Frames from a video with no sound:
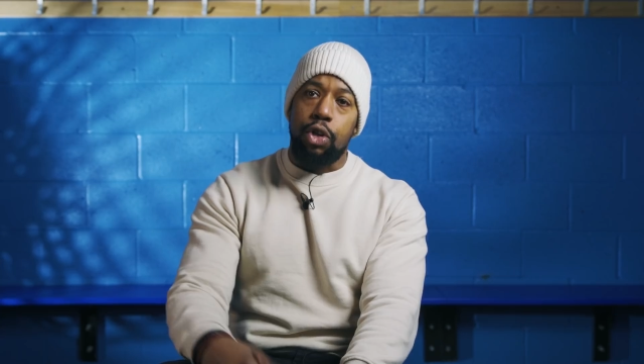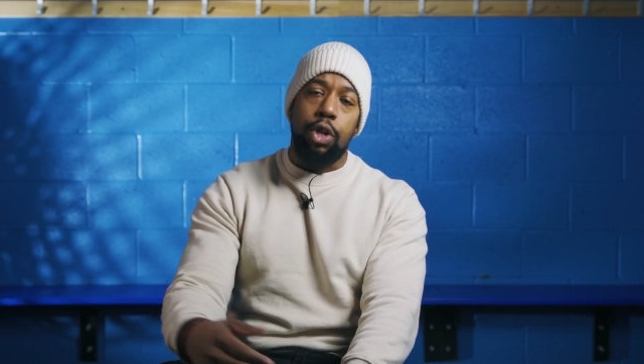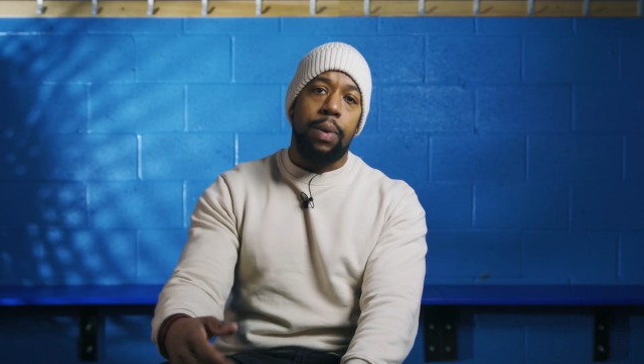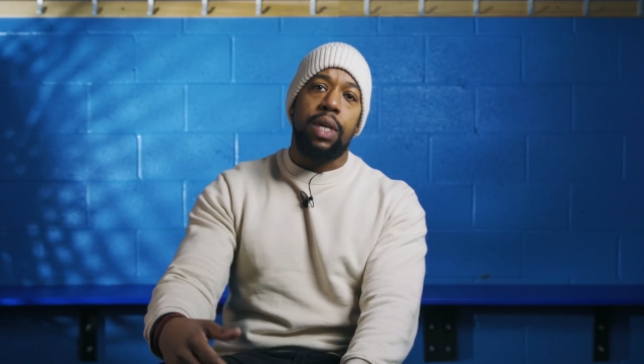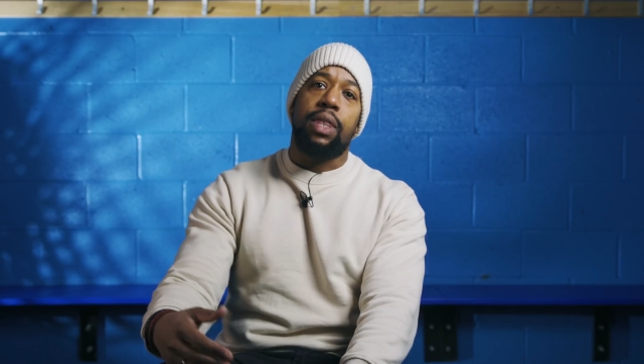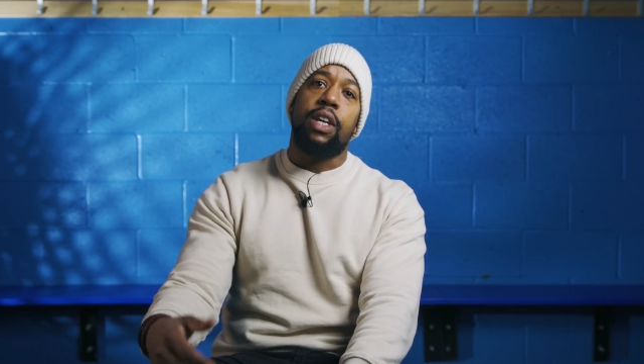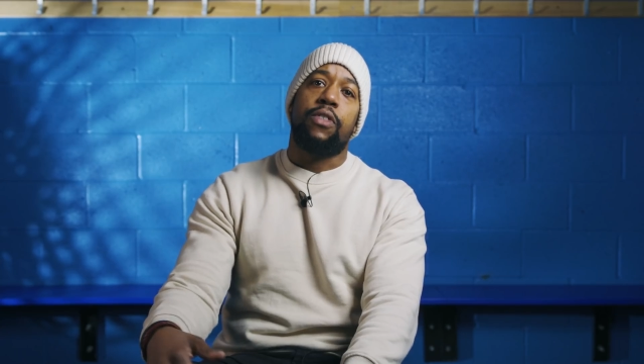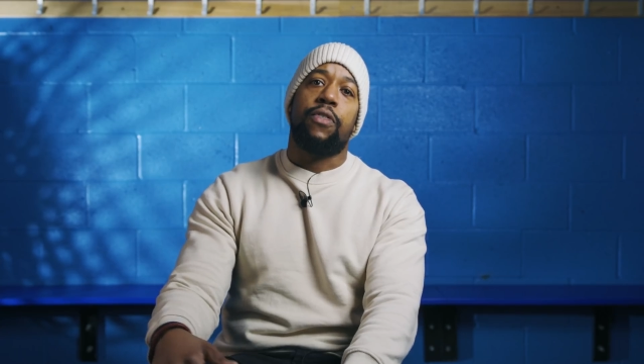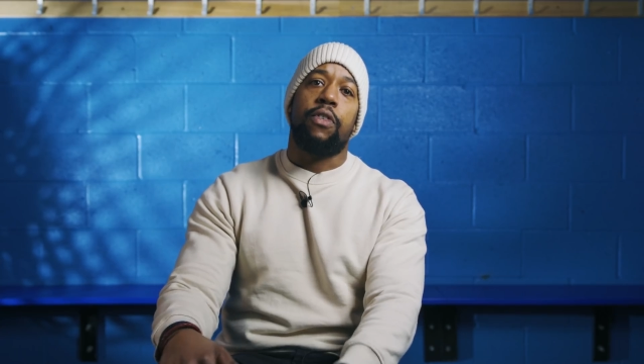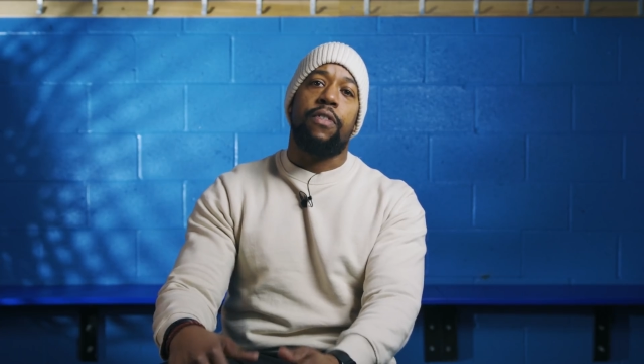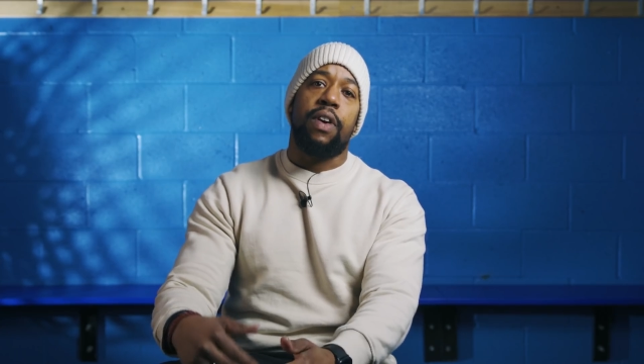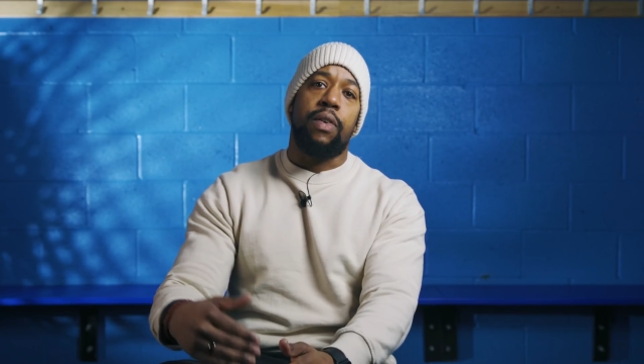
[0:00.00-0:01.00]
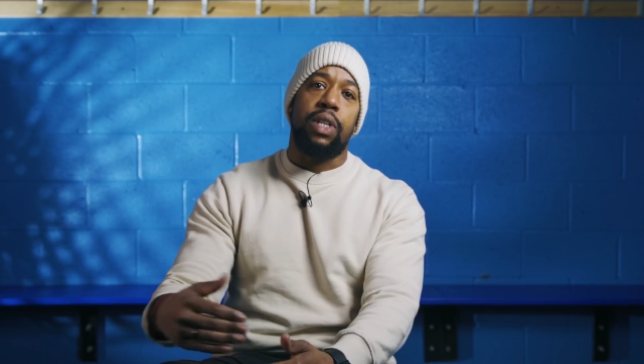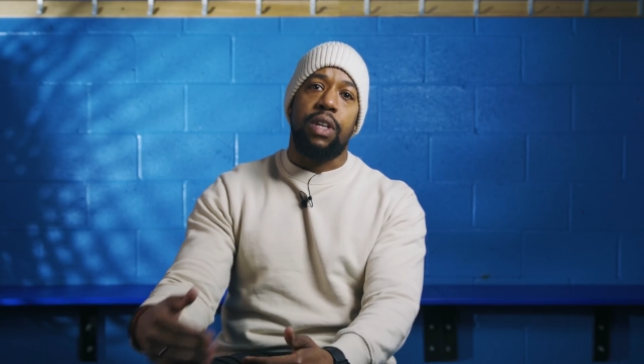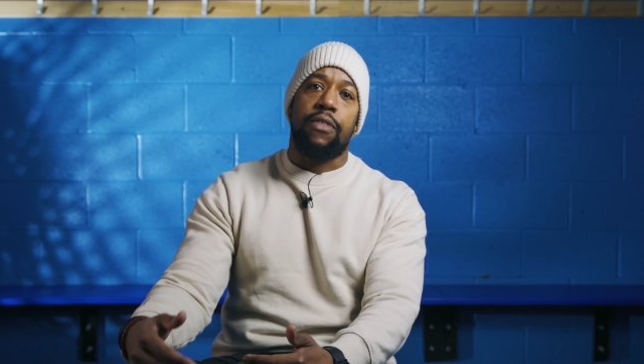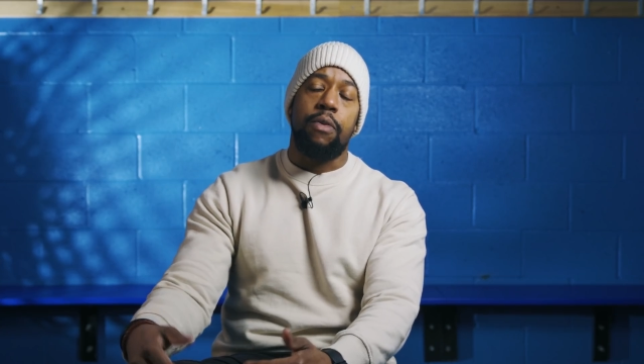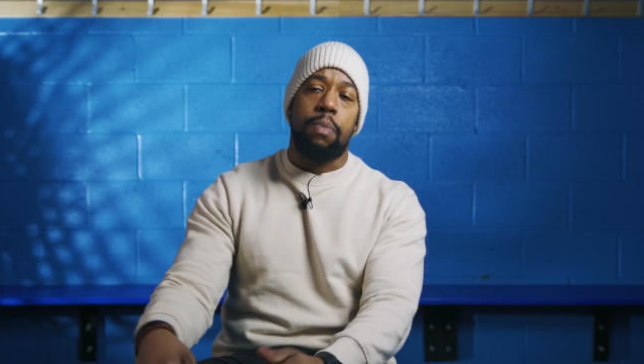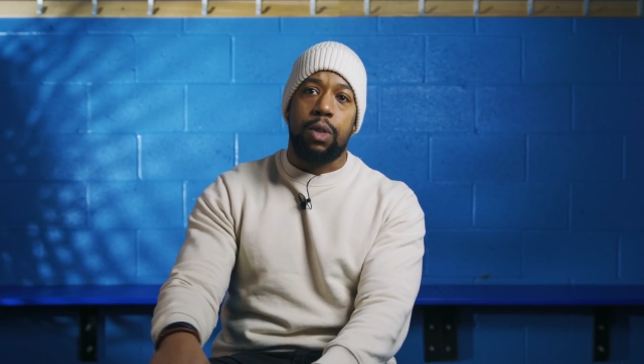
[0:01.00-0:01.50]
doing things for a very
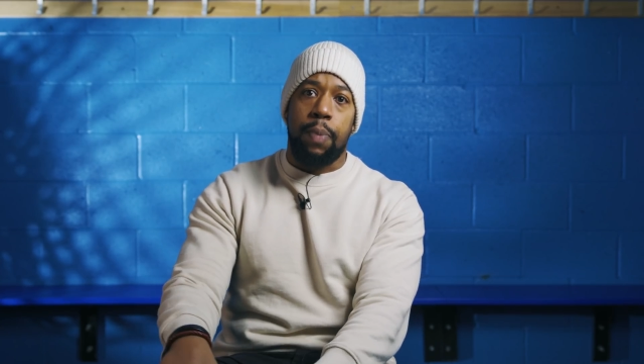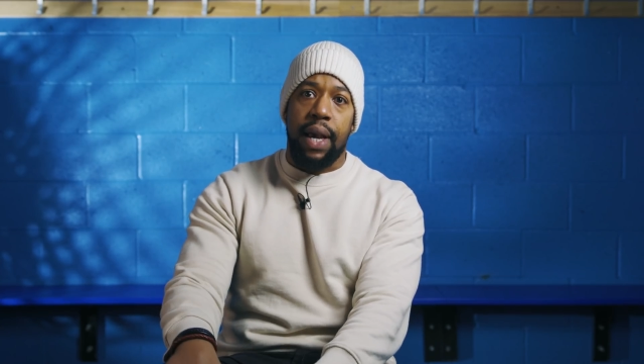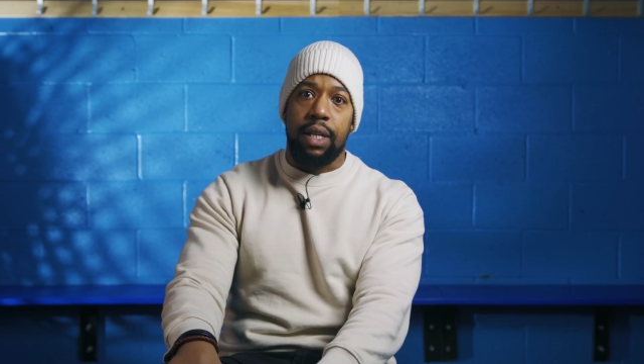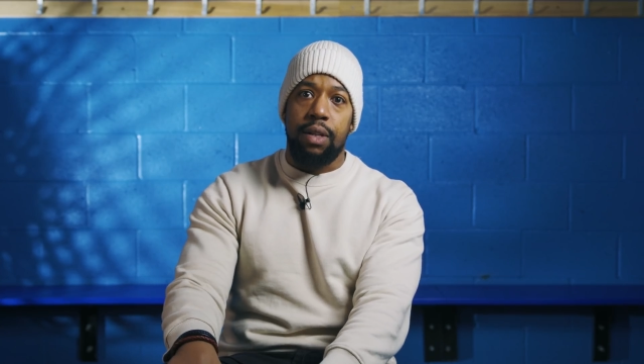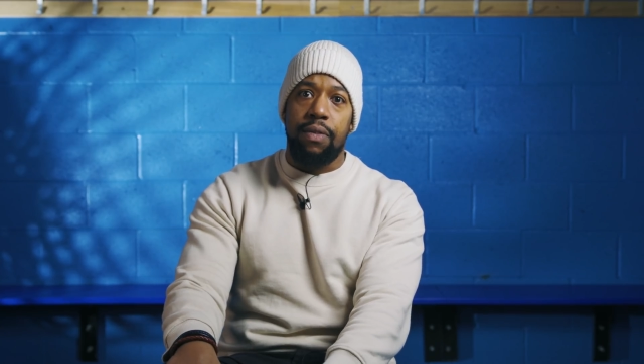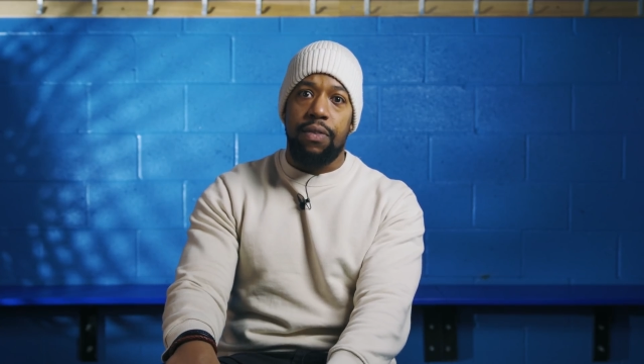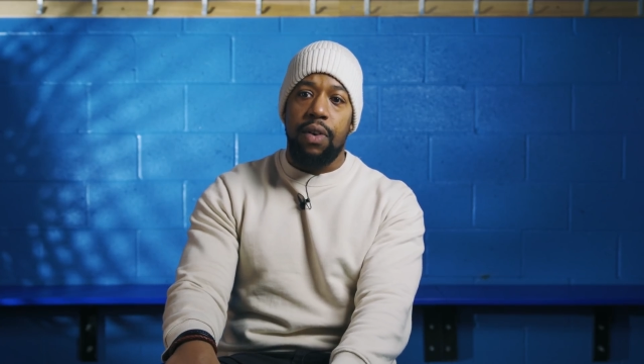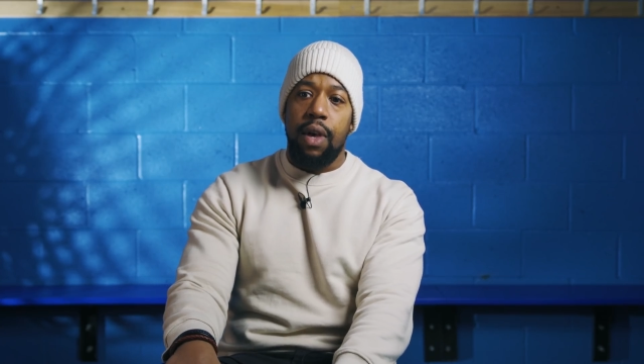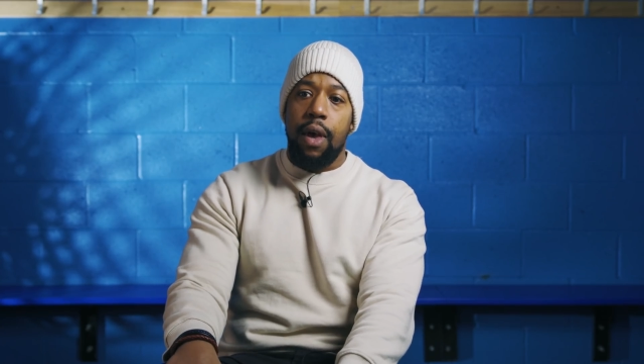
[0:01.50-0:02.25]
different perspective,